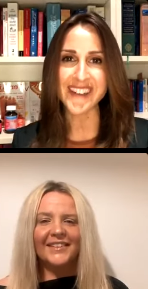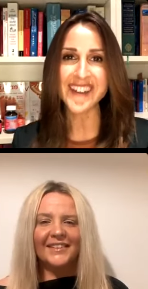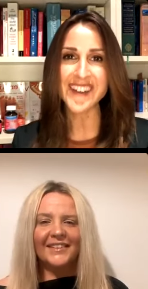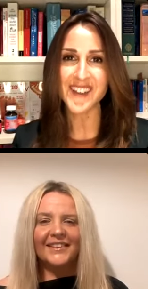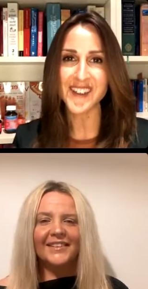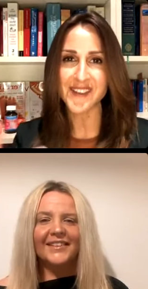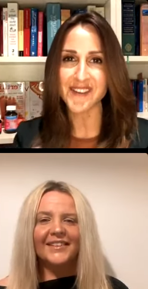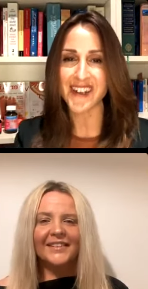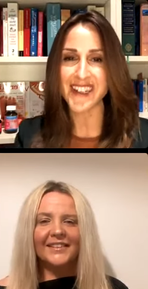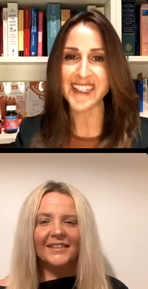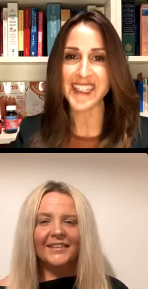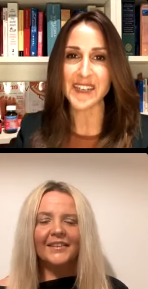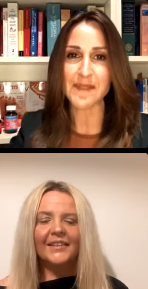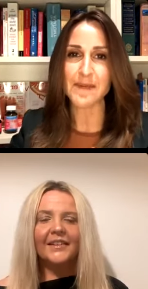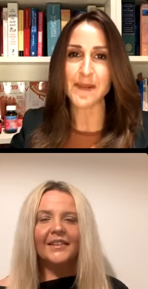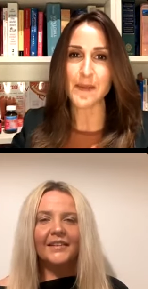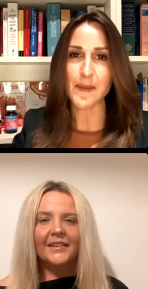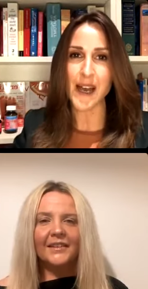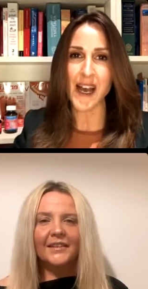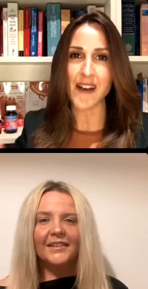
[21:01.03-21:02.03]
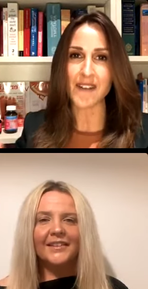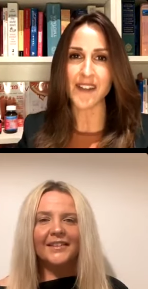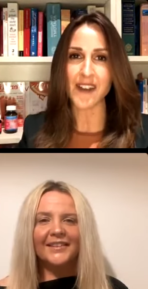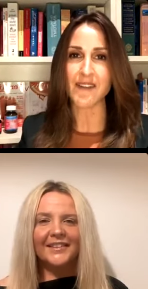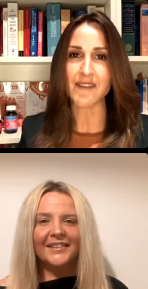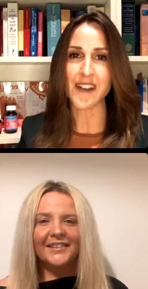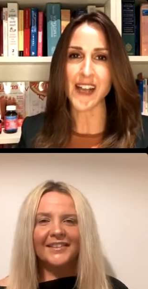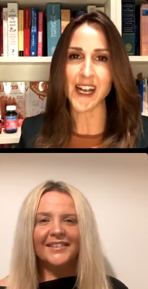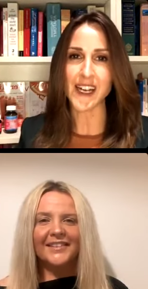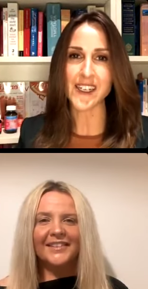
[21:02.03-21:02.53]
Speaker 1: because you're right, some people have that
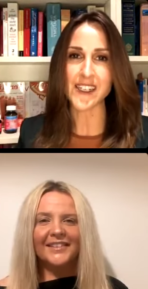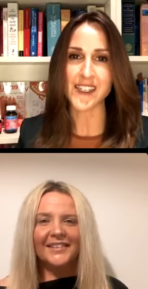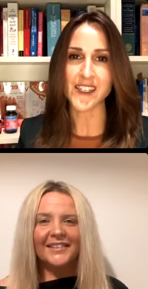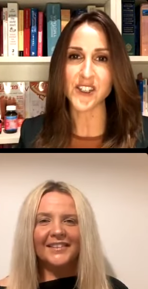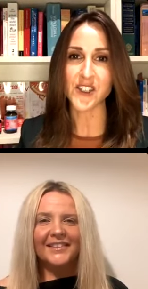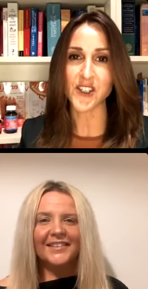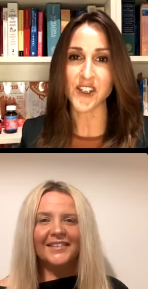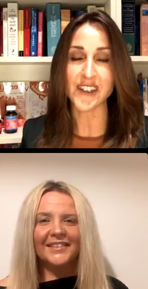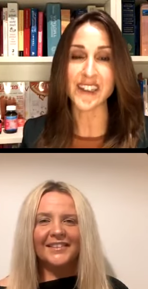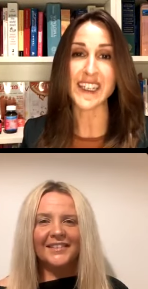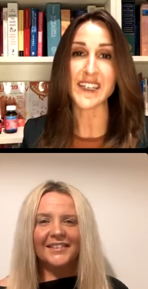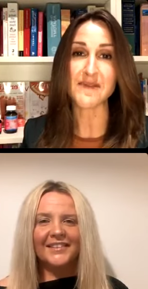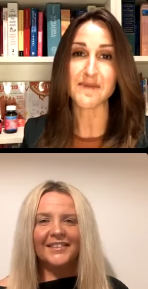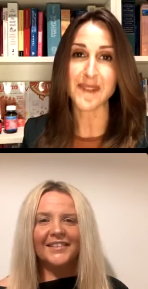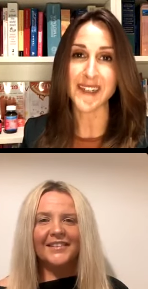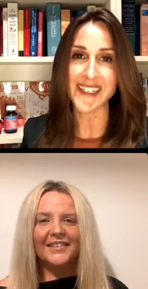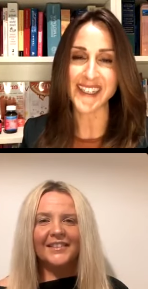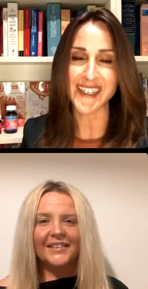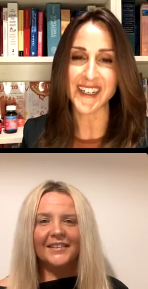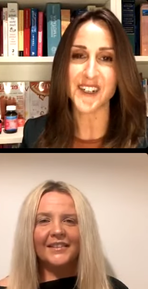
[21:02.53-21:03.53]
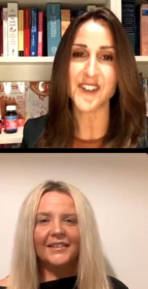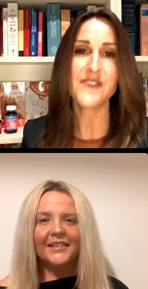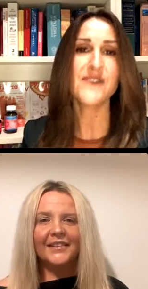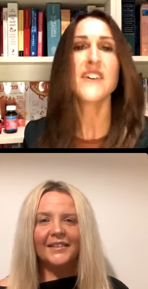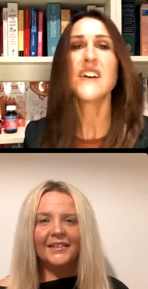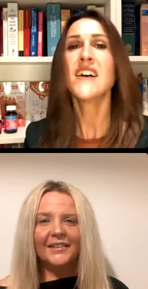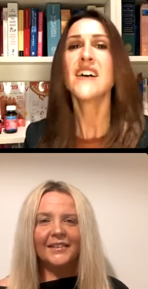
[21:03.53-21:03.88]
reaction to journaling, of myself.